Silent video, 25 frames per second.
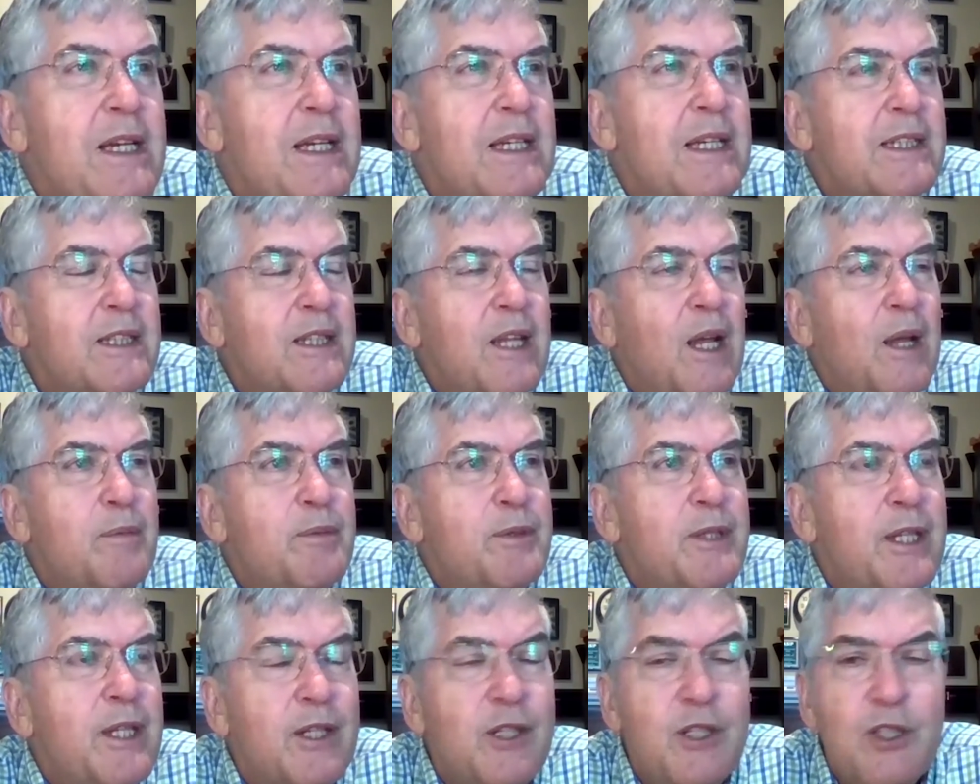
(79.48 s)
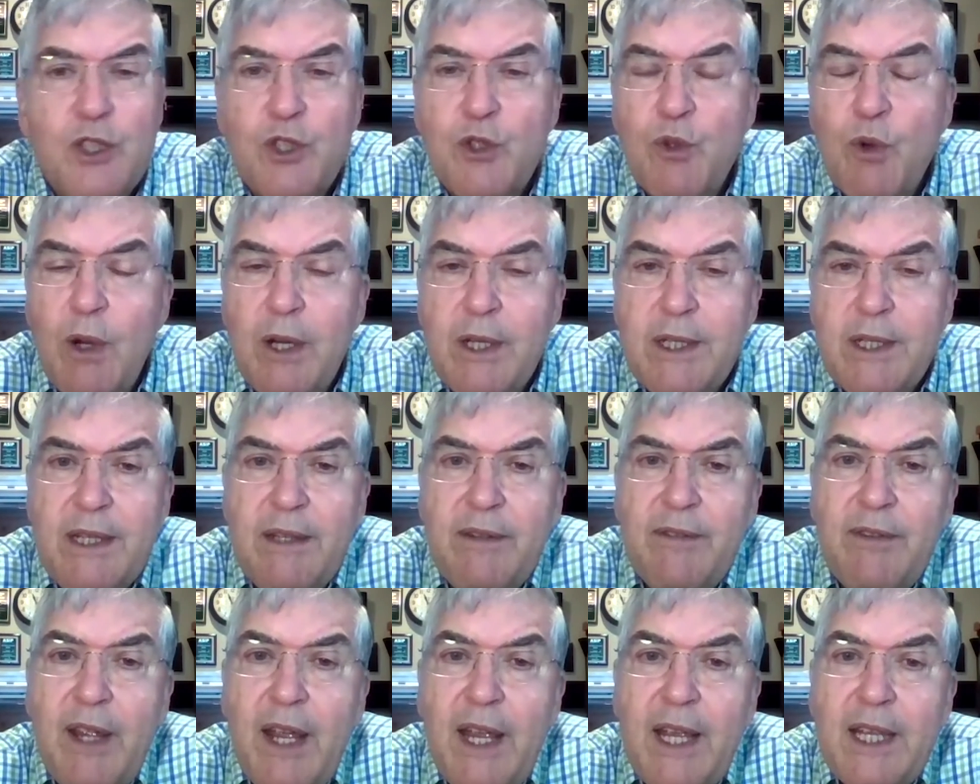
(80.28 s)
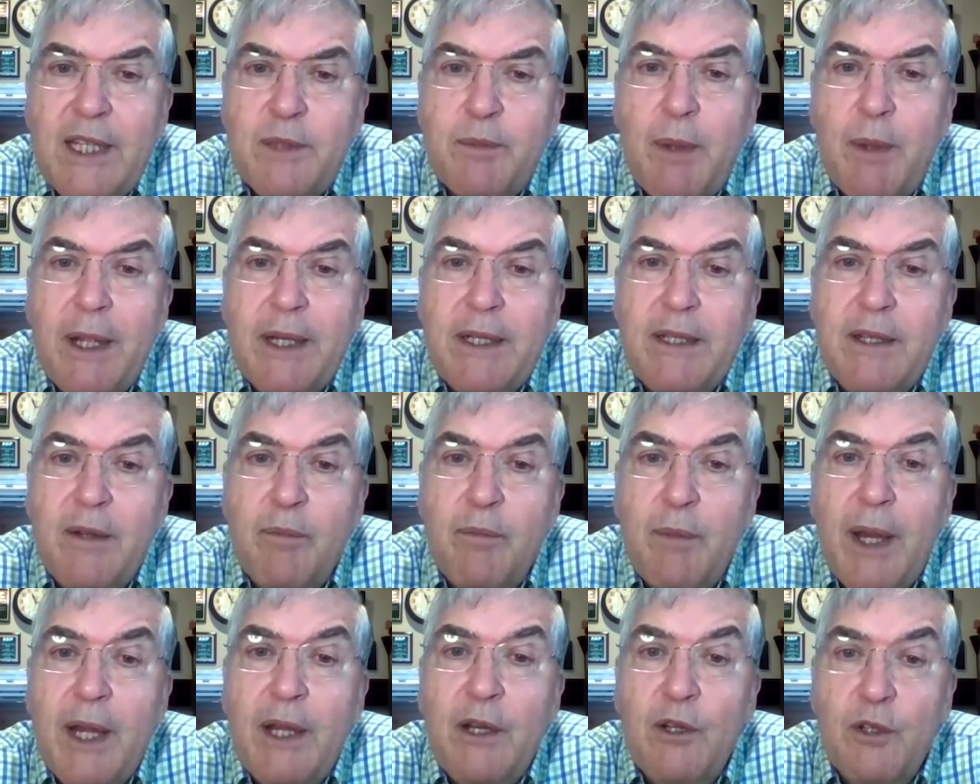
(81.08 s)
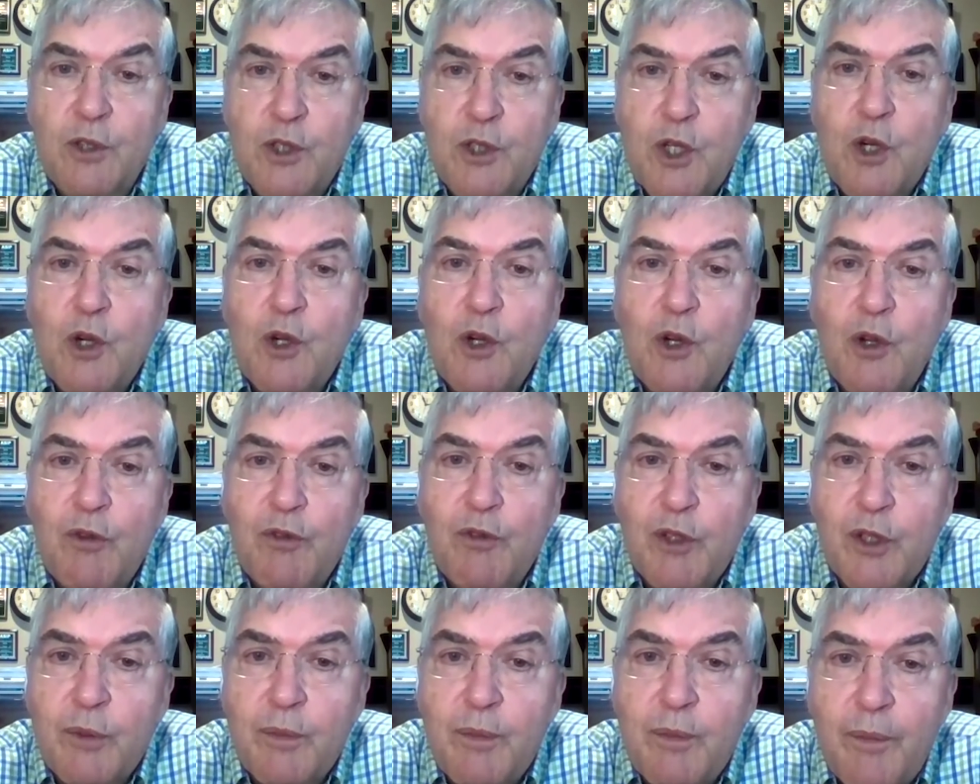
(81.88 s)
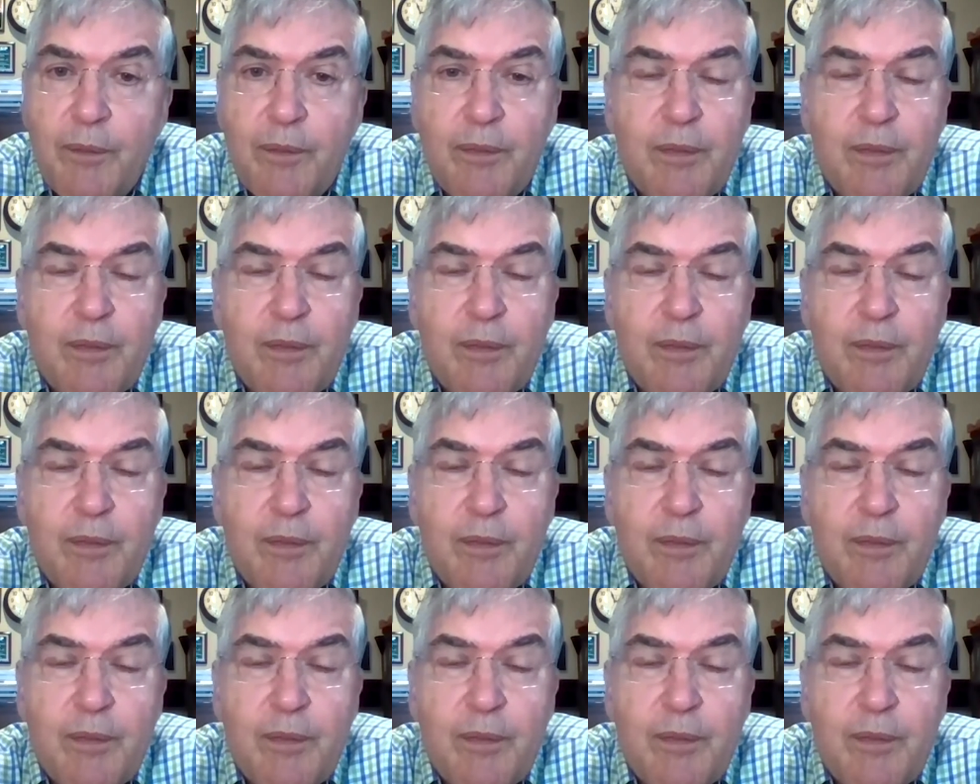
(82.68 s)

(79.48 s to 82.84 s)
stops the destructive aspect of metal turnover.